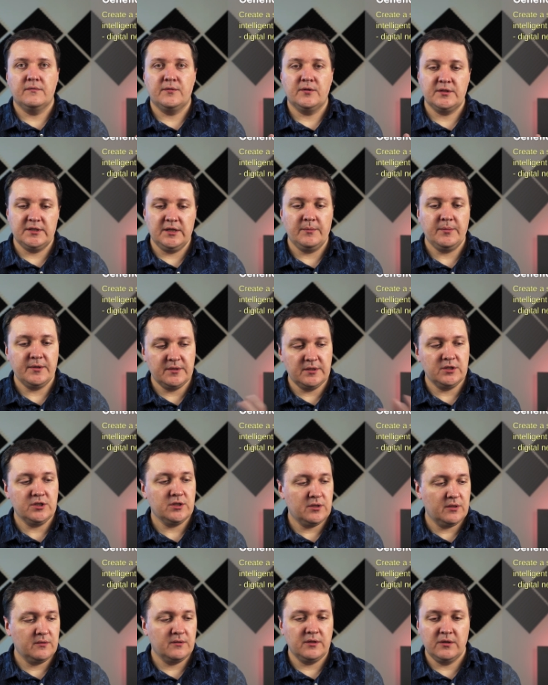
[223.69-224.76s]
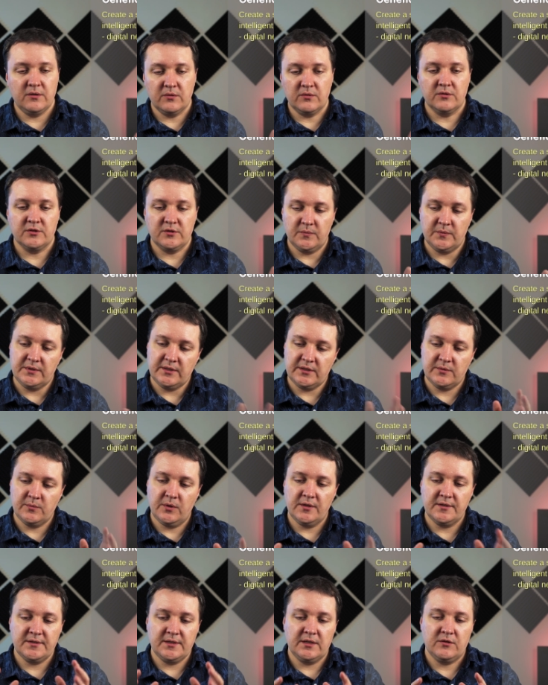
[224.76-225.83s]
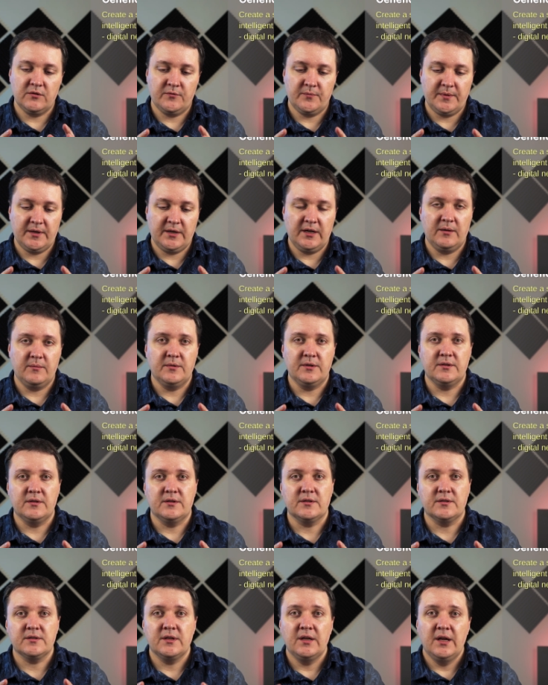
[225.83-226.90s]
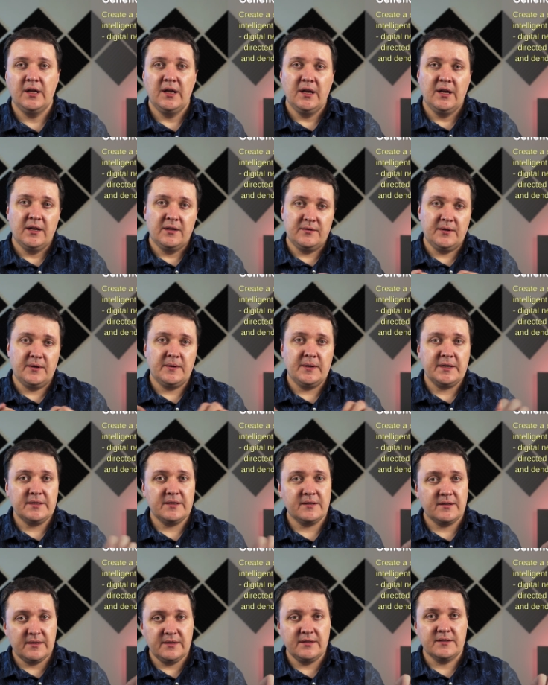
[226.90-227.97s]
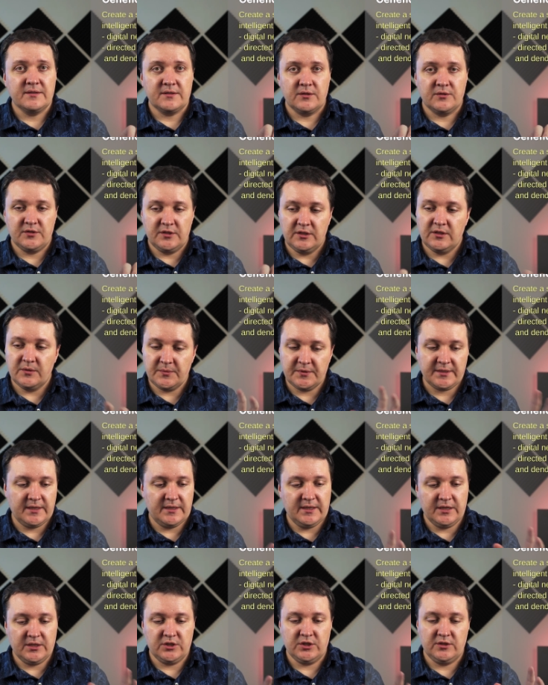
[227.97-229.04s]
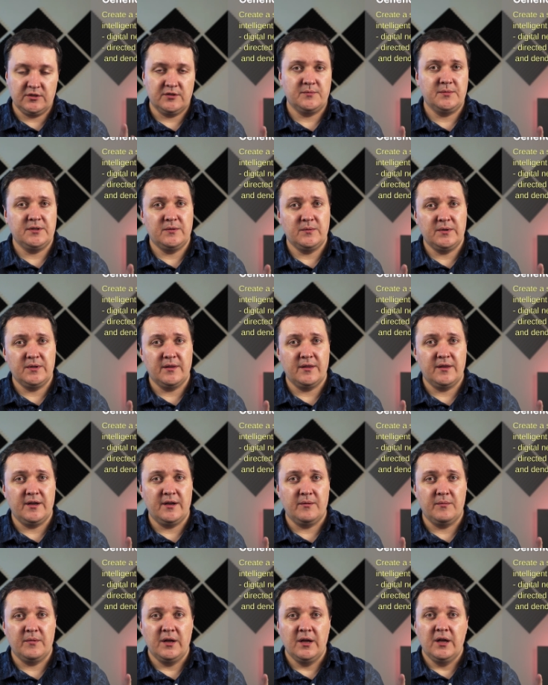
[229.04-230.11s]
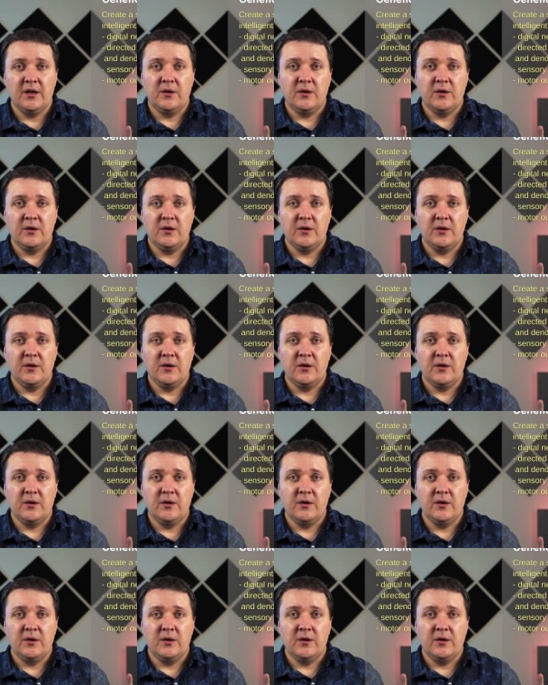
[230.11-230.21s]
For example, digital neurons with a small set of parameters, directed links or synapse connections between them,